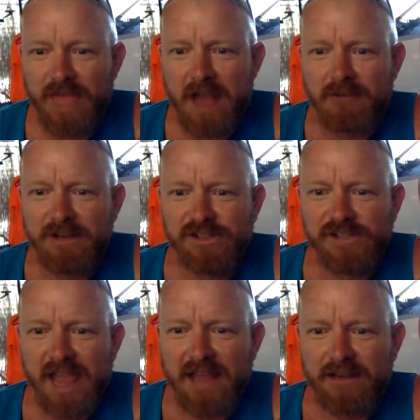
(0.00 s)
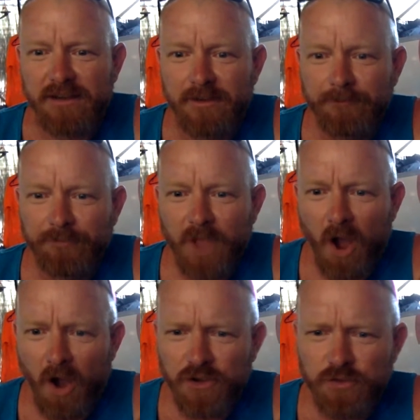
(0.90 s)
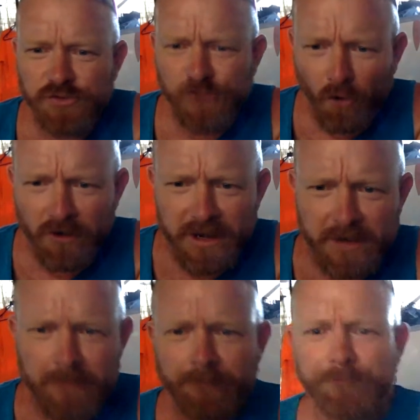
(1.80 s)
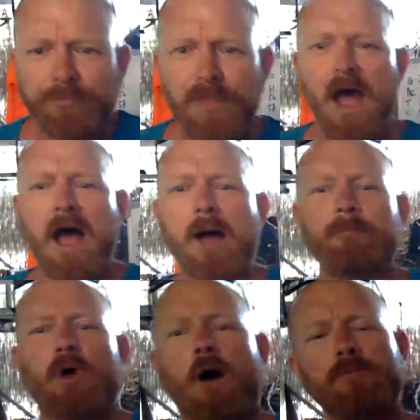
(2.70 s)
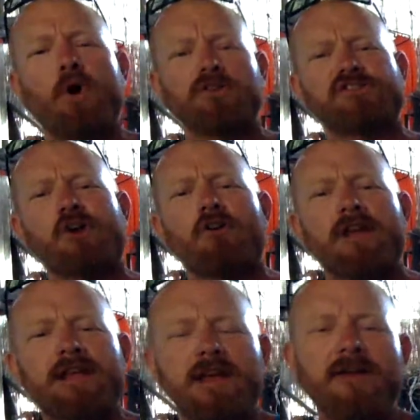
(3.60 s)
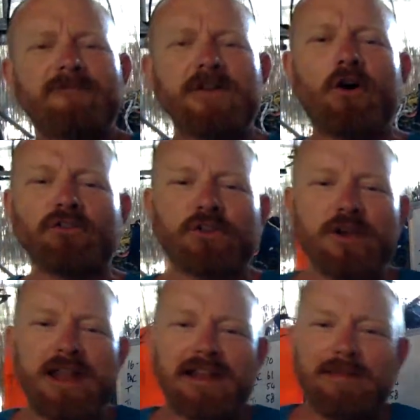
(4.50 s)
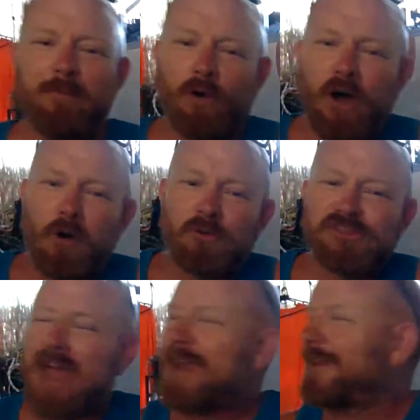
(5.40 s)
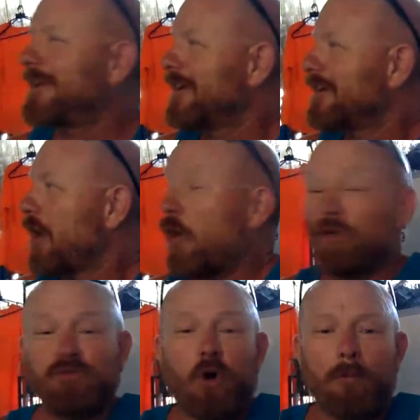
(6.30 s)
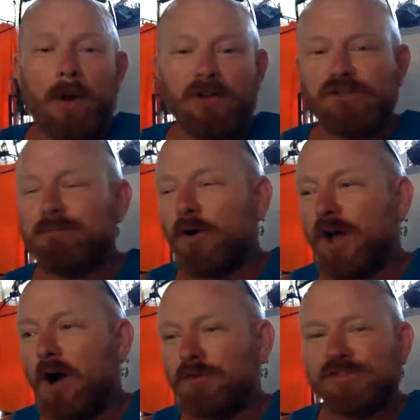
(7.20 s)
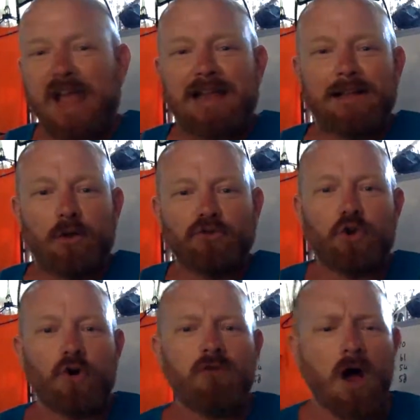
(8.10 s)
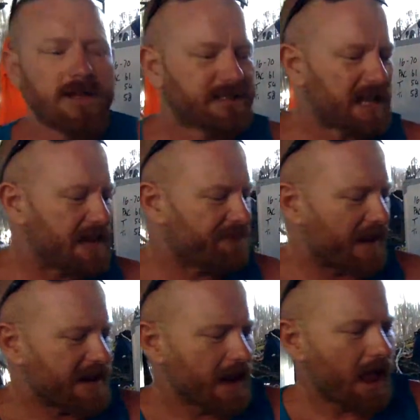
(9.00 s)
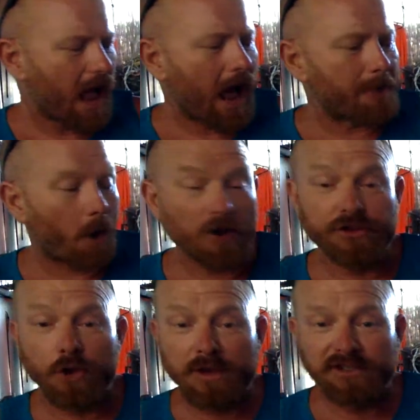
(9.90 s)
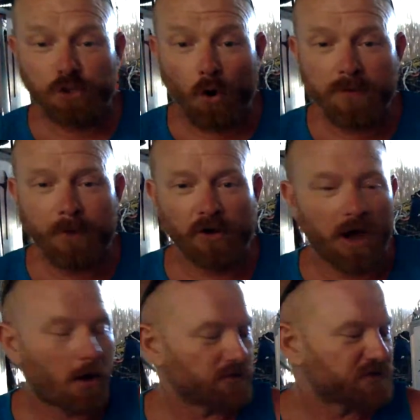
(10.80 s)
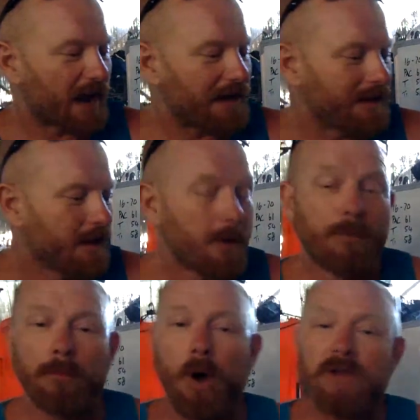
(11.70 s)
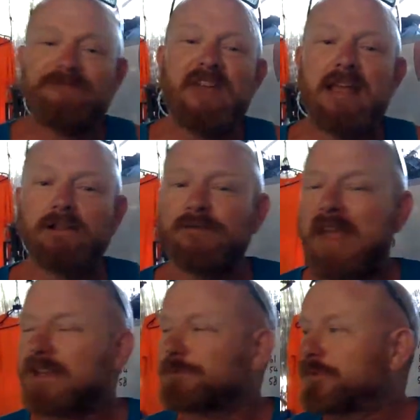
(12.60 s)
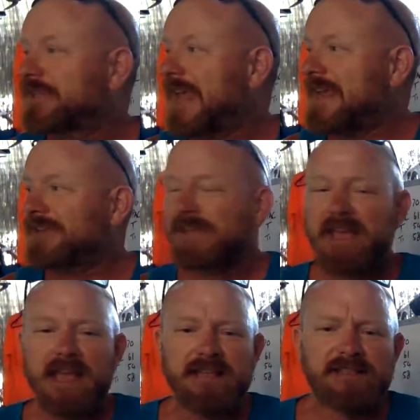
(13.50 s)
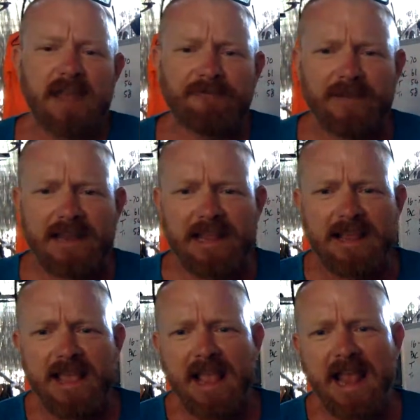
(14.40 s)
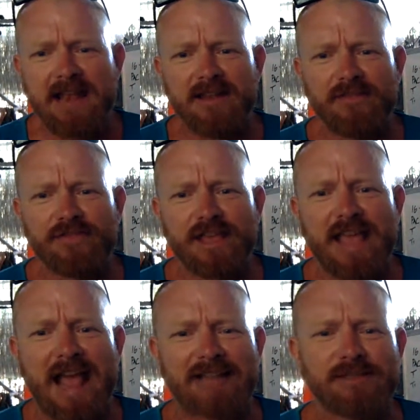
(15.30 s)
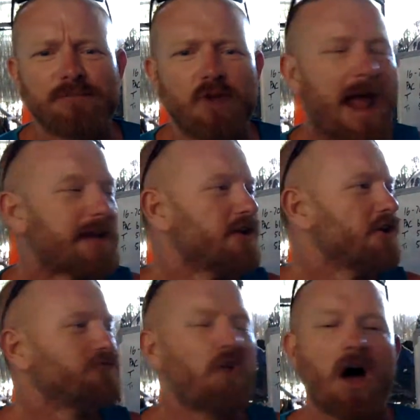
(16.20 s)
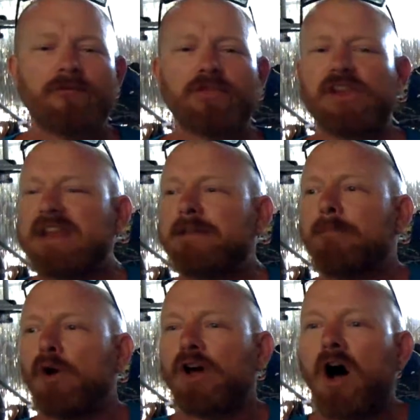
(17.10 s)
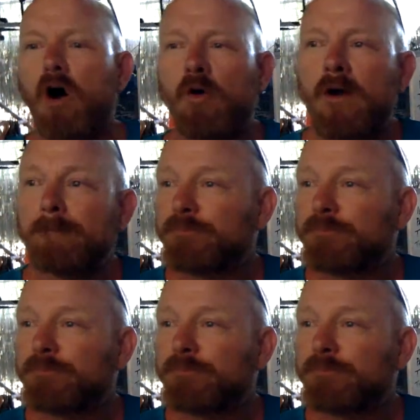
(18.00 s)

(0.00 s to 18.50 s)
They're insane. Are you sorry? I'm not sorry for not doing any monohull sailing, or not much monohull sailing, on Joyrider TV. I do enjoy monohull sailing, but my field of expertise is definitely in the catamaran rather than in the monohull.